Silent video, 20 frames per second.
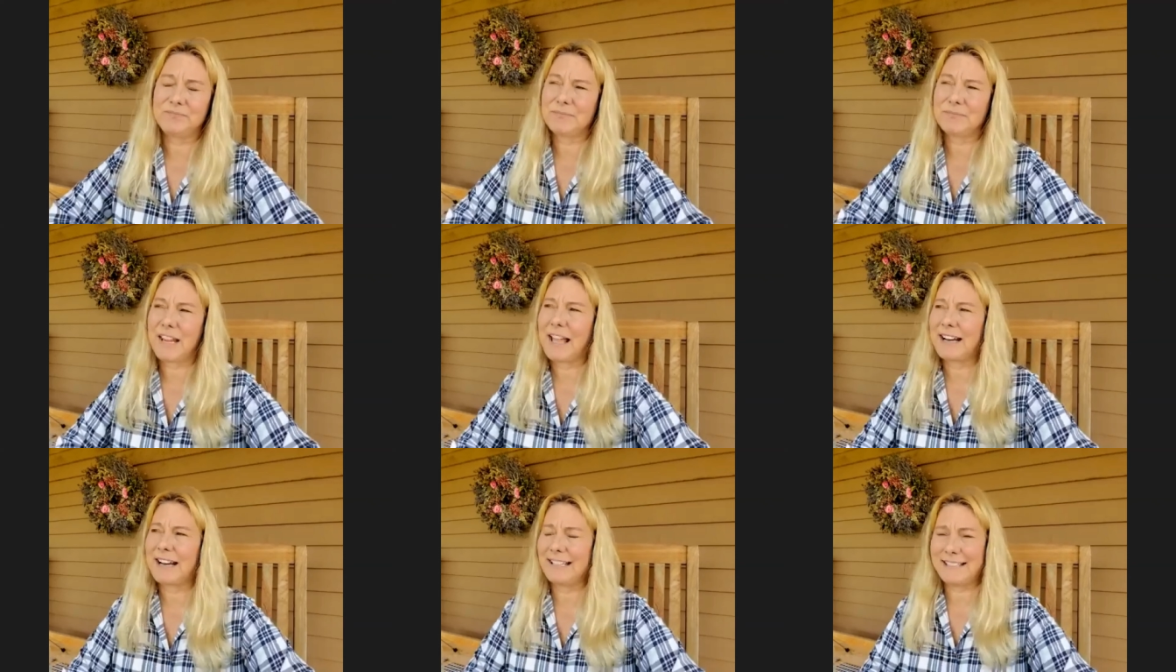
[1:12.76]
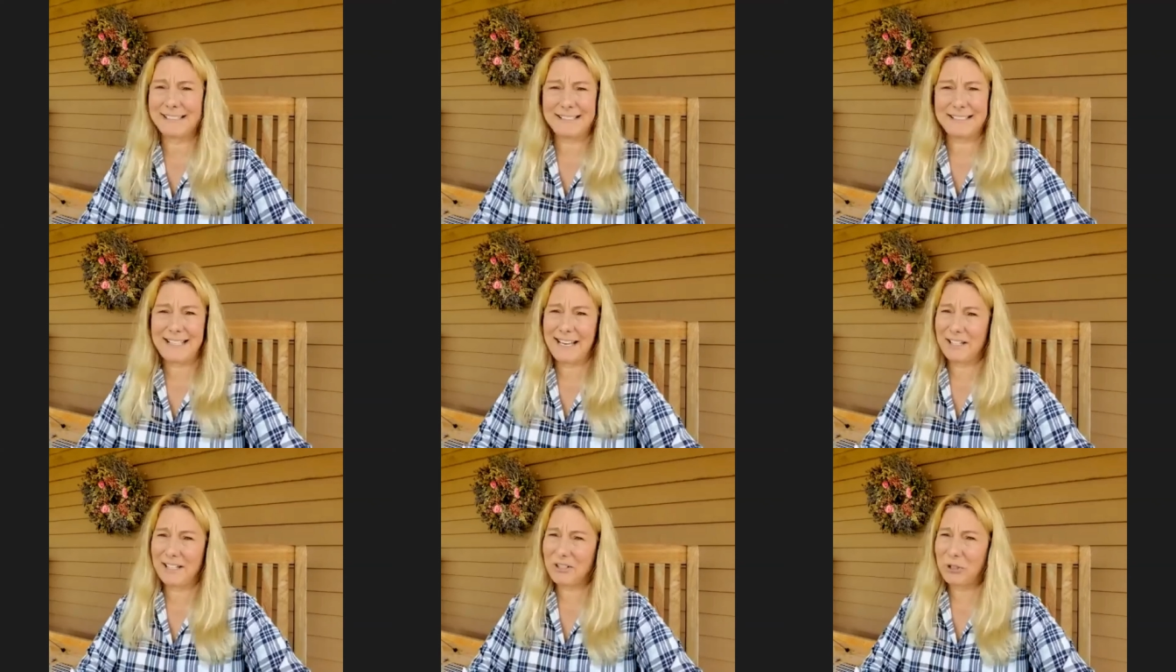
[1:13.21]
And it didn't
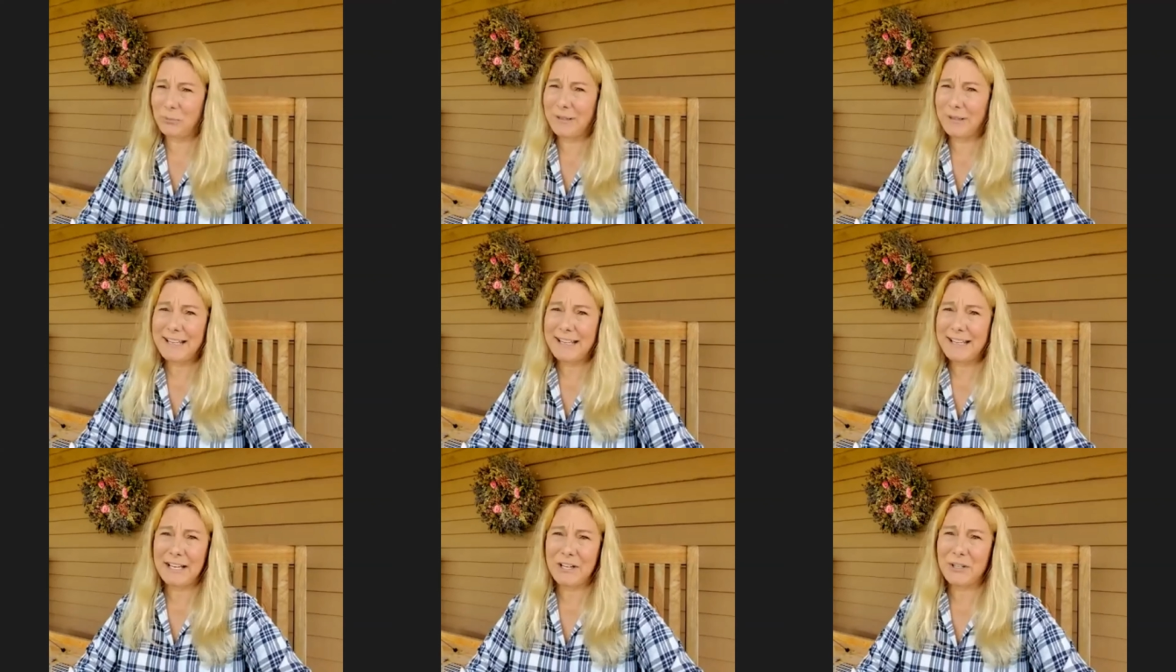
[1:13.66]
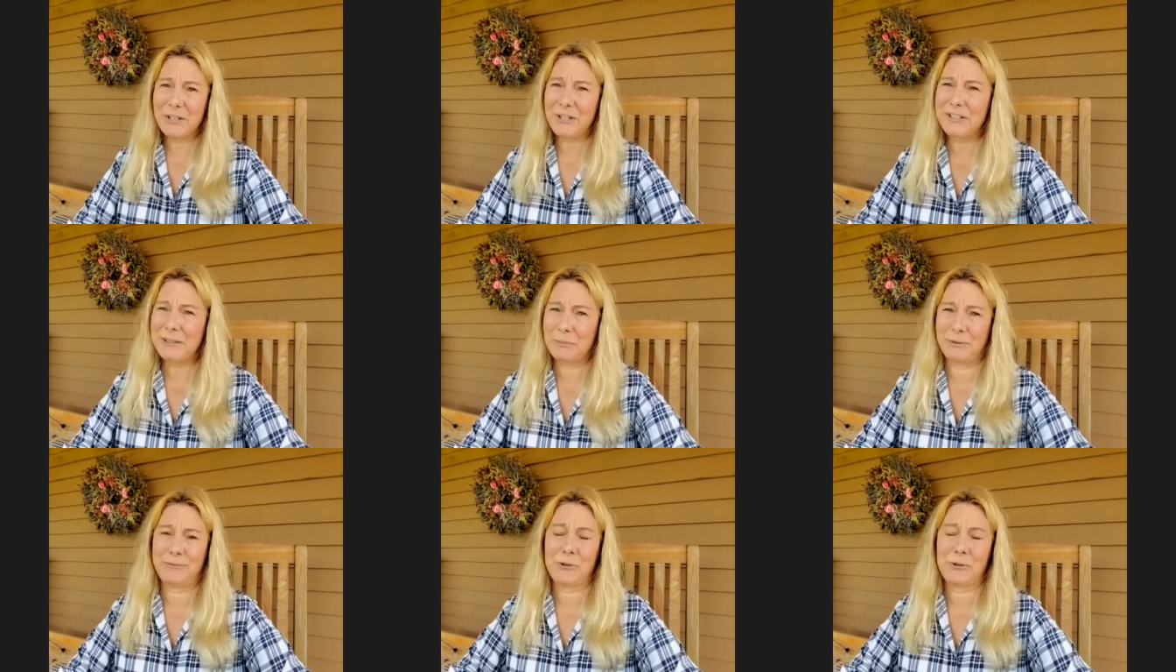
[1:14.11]
take too many years
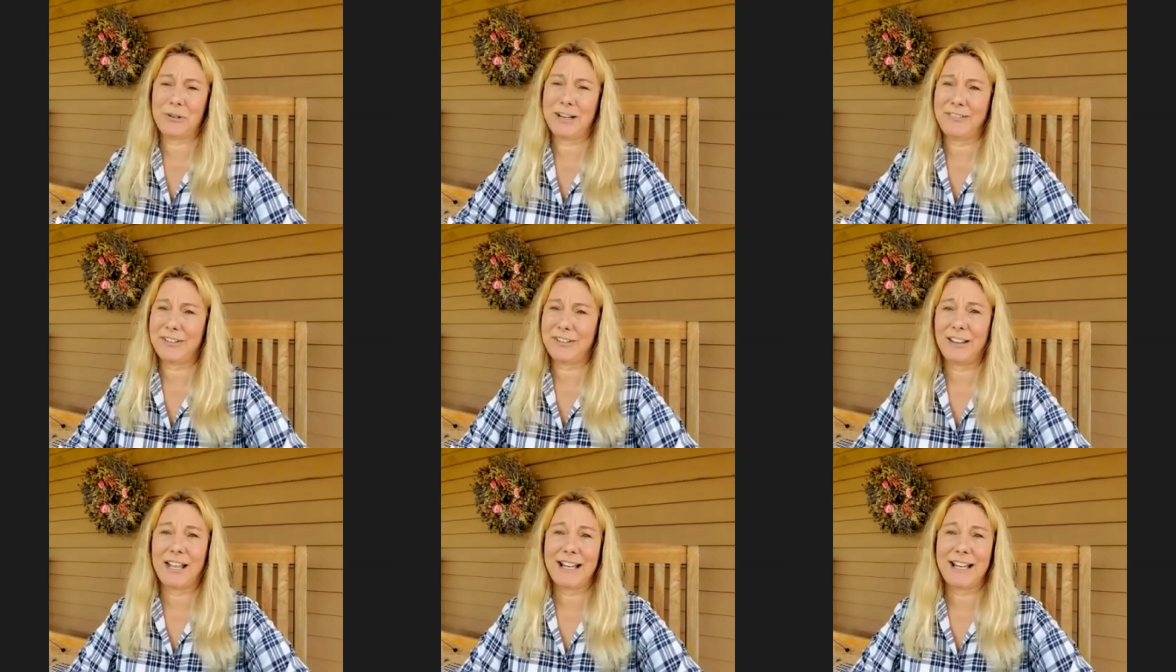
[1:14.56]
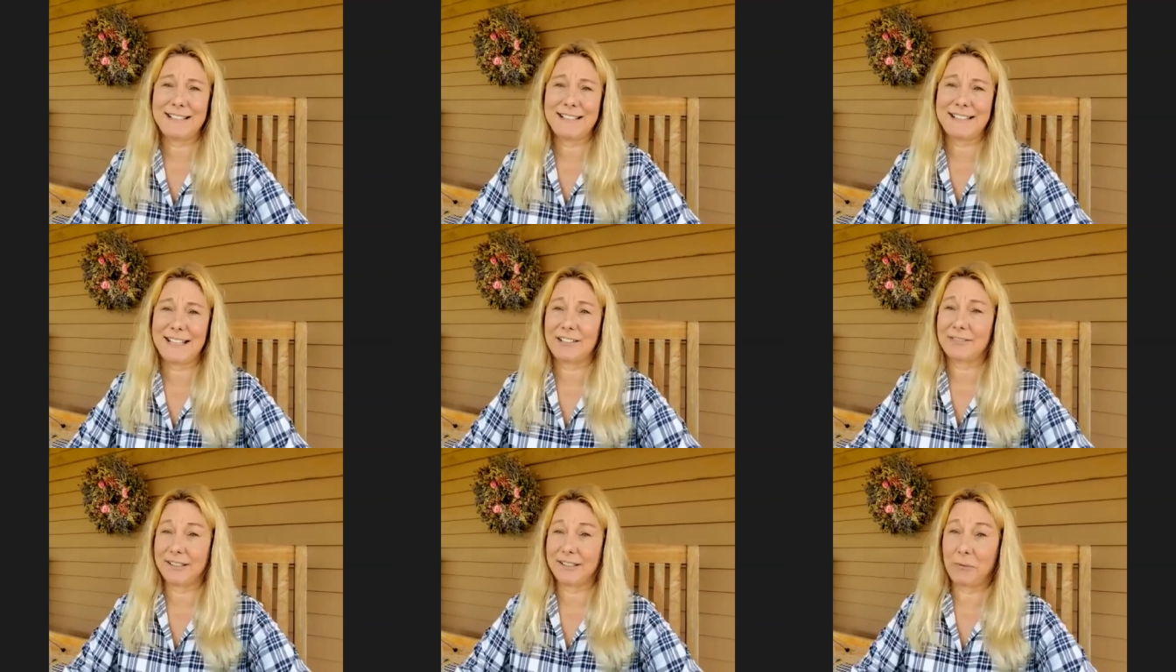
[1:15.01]
before I realized that
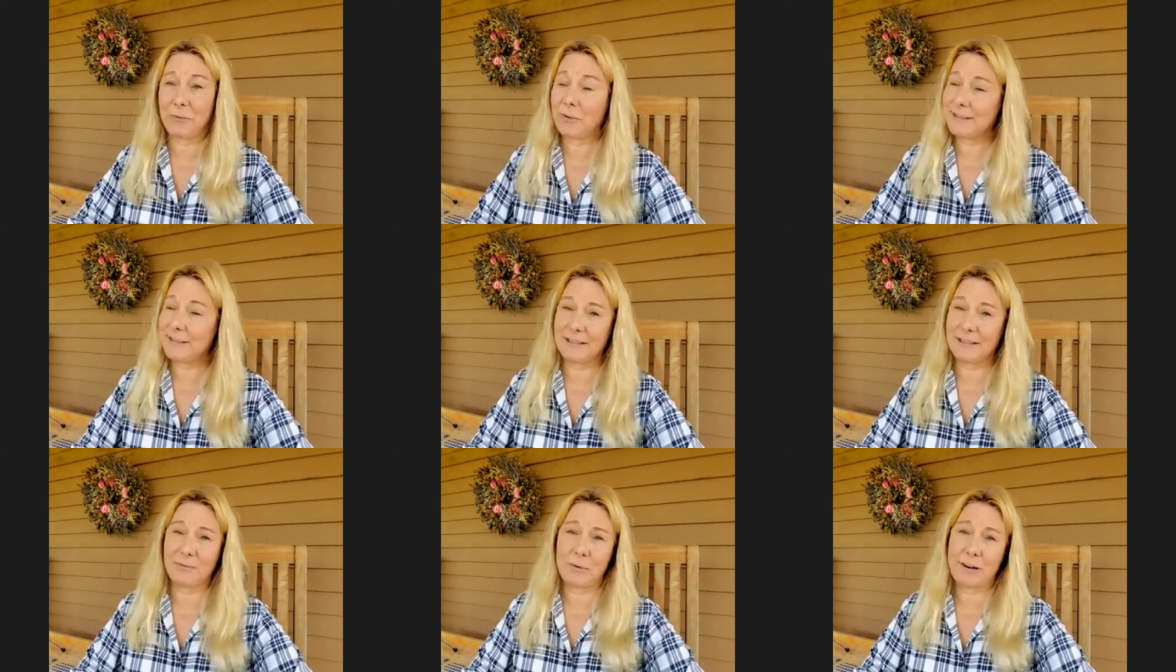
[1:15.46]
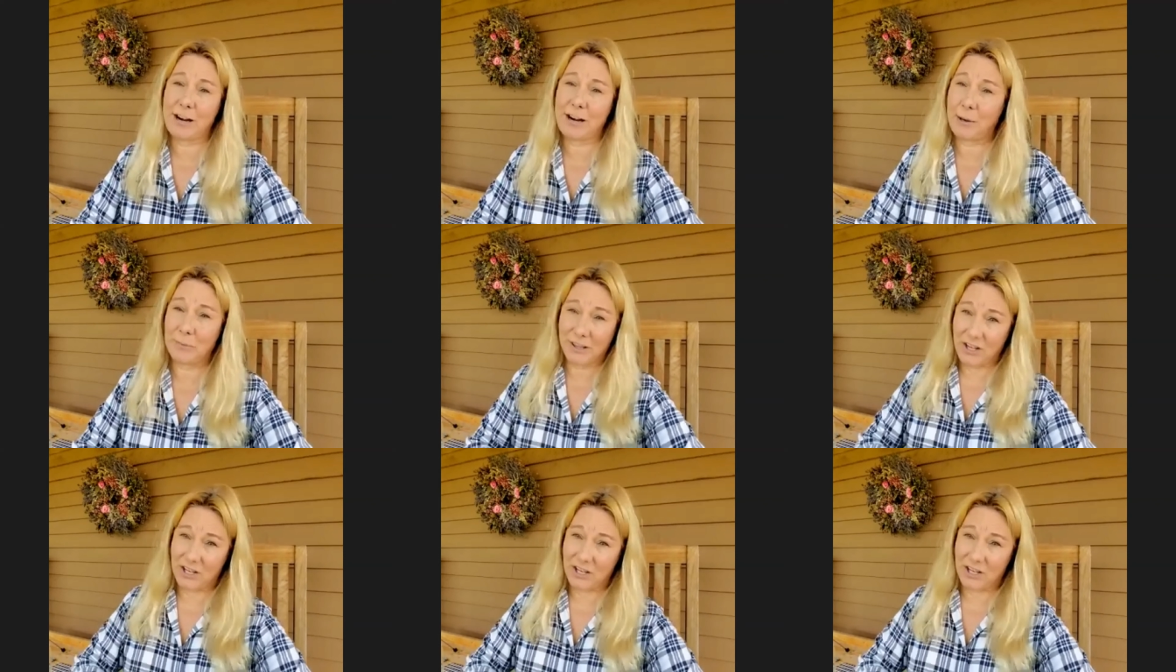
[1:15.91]
really wasn't where I
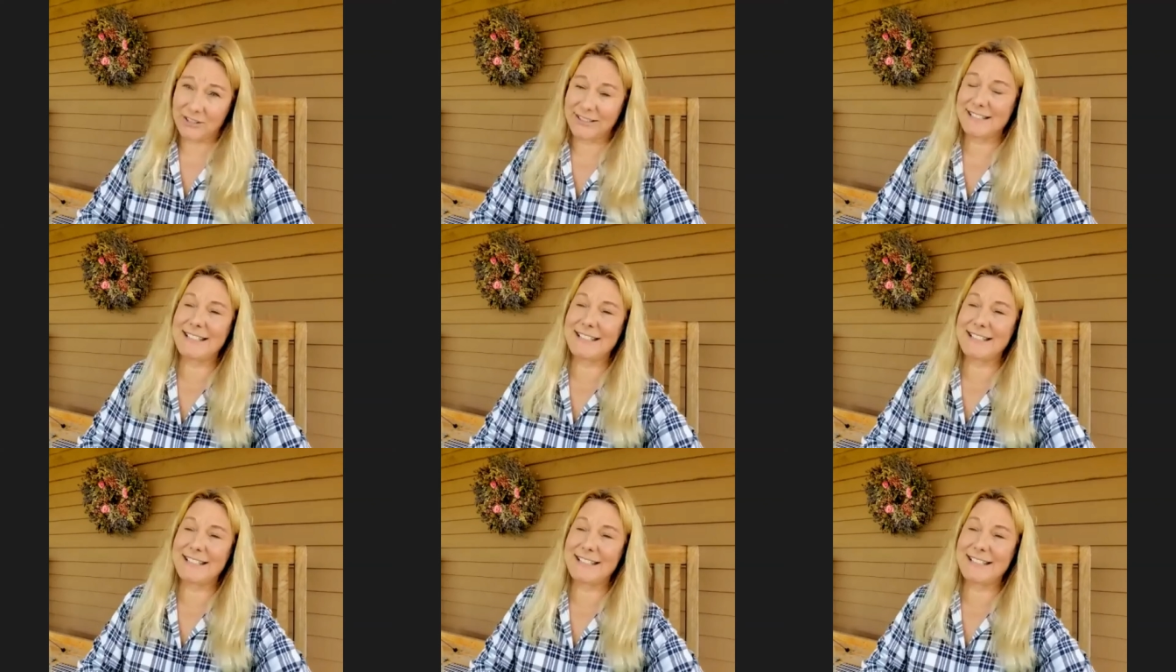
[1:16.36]
belonged.